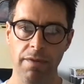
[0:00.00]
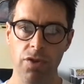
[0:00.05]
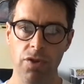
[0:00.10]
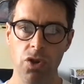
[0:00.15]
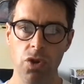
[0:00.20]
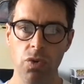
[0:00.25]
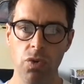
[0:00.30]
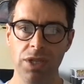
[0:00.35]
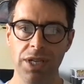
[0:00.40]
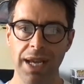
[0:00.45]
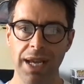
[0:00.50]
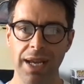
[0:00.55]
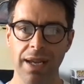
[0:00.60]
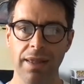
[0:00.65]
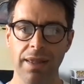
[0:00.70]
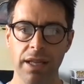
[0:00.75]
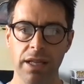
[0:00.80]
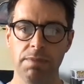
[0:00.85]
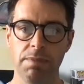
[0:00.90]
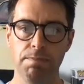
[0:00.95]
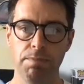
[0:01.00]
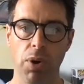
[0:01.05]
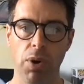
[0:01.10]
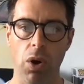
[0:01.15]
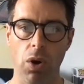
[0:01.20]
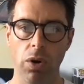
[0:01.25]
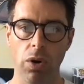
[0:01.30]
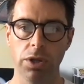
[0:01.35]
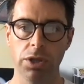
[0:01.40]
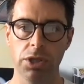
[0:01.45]
you tick this
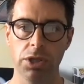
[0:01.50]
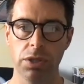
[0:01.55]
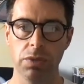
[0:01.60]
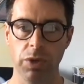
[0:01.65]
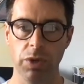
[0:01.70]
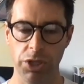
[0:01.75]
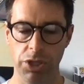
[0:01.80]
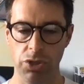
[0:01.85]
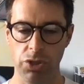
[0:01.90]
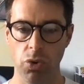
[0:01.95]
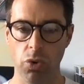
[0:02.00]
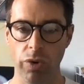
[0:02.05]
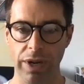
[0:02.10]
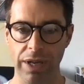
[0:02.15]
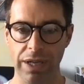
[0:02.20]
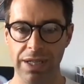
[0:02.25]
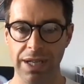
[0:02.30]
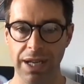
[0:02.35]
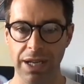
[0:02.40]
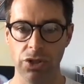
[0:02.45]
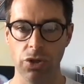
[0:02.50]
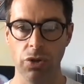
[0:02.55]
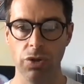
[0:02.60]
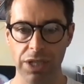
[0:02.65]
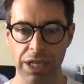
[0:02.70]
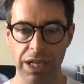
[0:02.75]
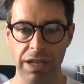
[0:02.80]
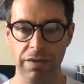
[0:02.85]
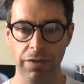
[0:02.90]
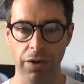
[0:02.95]
box, which is already ticked on
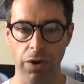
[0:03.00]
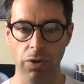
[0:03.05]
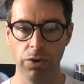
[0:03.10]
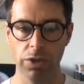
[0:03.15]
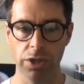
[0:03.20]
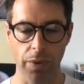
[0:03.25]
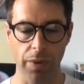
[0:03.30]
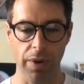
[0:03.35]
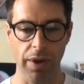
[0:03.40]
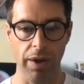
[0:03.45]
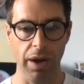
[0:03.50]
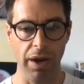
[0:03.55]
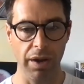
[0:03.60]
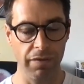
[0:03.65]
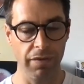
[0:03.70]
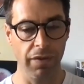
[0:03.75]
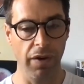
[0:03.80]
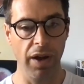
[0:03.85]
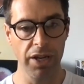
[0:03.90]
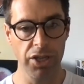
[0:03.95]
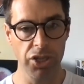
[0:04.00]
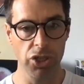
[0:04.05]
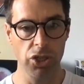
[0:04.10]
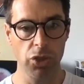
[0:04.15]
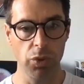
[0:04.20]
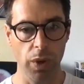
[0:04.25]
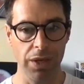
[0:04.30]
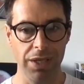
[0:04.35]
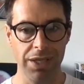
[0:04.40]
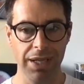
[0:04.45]
default, so I advise you
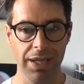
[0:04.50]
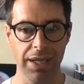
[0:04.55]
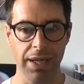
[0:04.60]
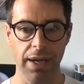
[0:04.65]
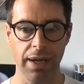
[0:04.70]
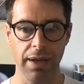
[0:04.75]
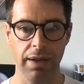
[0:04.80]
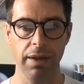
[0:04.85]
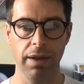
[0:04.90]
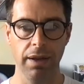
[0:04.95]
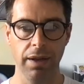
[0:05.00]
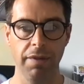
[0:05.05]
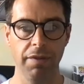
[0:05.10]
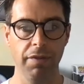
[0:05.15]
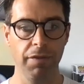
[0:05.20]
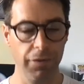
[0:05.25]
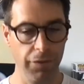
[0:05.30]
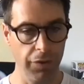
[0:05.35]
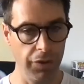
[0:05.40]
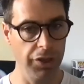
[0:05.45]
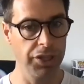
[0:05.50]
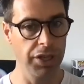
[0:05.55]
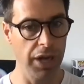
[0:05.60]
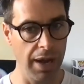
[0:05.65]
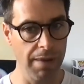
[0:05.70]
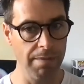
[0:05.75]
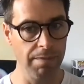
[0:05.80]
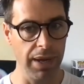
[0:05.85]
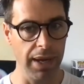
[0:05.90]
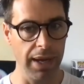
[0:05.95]
to untick it for the
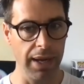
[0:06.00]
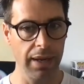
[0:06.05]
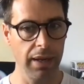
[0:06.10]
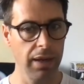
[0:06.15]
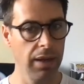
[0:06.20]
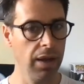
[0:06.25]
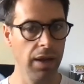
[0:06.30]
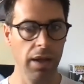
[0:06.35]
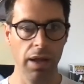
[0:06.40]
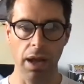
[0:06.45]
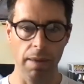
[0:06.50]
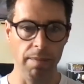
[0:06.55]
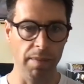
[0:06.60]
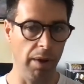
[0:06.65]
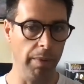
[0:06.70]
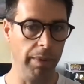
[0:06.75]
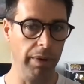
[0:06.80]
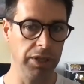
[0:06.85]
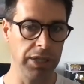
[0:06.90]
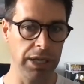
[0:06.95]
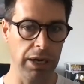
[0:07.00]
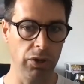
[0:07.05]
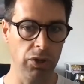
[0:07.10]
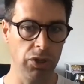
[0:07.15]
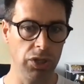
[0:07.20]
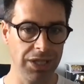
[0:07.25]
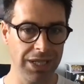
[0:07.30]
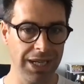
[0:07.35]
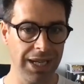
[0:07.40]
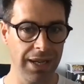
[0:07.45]
time being. I might be able to tell you
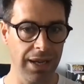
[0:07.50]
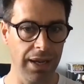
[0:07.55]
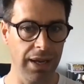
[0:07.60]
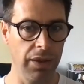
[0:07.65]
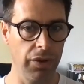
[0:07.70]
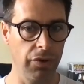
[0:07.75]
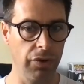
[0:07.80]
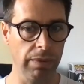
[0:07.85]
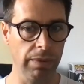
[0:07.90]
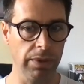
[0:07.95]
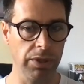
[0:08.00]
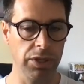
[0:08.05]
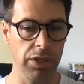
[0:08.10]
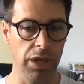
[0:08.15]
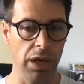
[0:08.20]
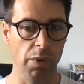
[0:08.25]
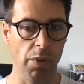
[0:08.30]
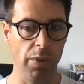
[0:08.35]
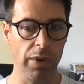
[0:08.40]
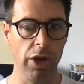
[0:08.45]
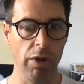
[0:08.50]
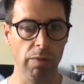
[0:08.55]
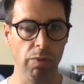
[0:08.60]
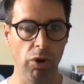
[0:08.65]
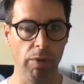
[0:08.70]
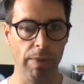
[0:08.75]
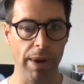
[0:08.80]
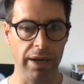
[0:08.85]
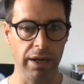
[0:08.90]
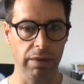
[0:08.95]
to tick it in 3 months' time when we know more
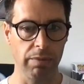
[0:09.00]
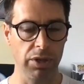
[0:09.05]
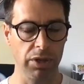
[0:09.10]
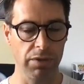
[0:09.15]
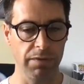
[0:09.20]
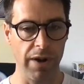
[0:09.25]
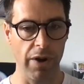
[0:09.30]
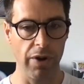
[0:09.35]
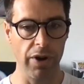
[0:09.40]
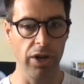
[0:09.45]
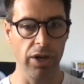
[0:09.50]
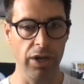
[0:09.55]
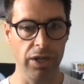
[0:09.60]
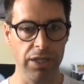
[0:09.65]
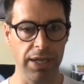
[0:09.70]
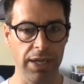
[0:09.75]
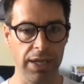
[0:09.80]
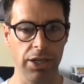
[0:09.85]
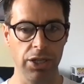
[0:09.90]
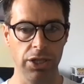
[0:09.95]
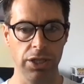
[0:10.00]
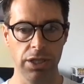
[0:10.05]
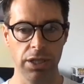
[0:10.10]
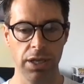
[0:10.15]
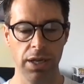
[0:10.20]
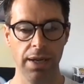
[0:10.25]
about it, but at very early stages,